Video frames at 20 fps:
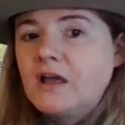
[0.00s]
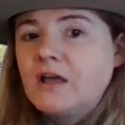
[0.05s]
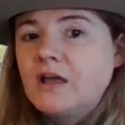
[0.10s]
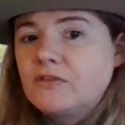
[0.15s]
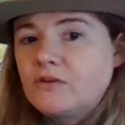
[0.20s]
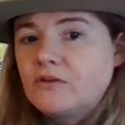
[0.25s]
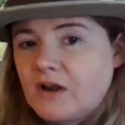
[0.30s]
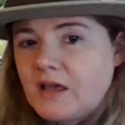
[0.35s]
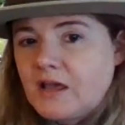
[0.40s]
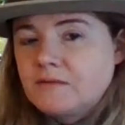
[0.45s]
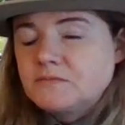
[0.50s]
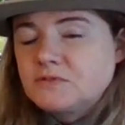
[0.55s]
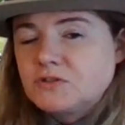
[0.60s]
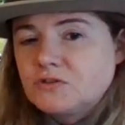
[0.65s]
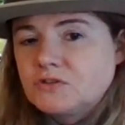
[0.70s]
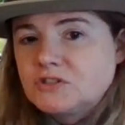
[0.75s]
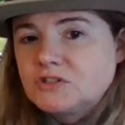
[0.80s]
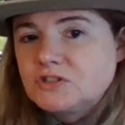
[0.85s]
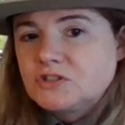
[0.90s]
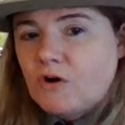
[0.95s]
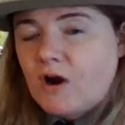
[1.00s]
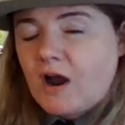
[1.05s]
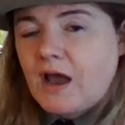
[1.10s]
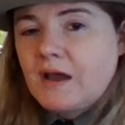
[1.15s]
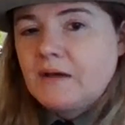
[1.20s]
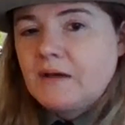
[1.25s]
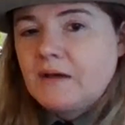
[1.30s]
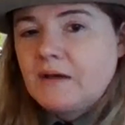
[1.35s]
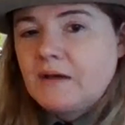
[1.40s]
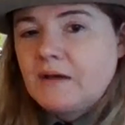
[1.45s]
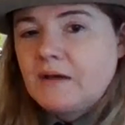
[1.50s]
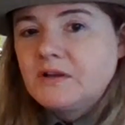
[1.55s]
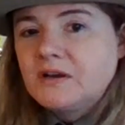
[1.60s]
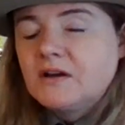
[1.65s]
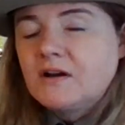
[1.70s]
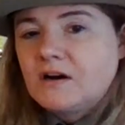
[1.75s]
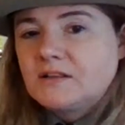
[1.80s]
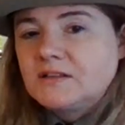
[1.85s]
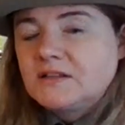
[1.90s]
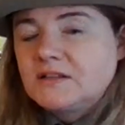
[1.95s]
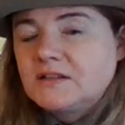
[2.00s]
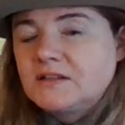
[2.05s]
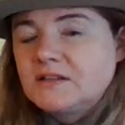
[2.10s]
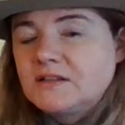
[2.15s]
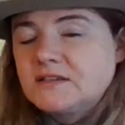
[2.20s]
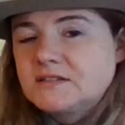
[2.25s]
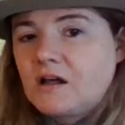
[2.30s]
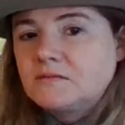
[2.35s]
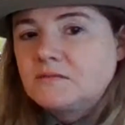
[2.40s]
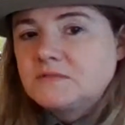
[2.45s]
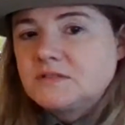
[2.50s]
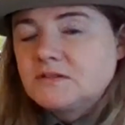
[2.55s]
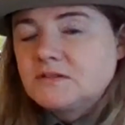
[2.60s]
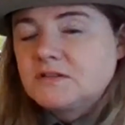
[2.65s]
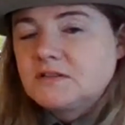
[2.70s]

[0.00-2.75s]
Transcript: their names are inscribed on these columns.